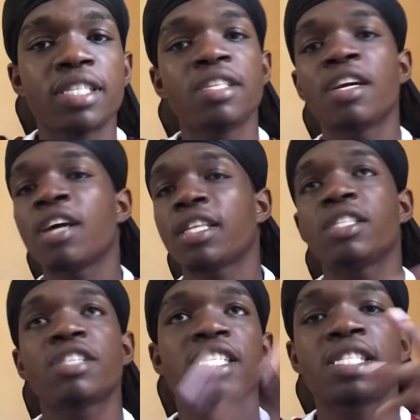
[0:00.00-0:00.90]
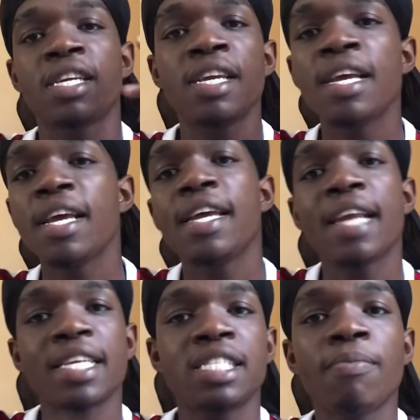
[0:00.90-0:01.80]
They are not interested in
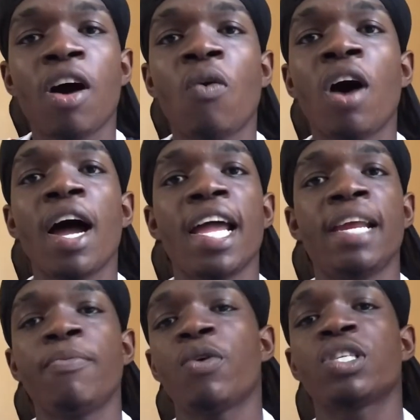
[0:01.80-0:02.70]
Hassim Aouar anymore.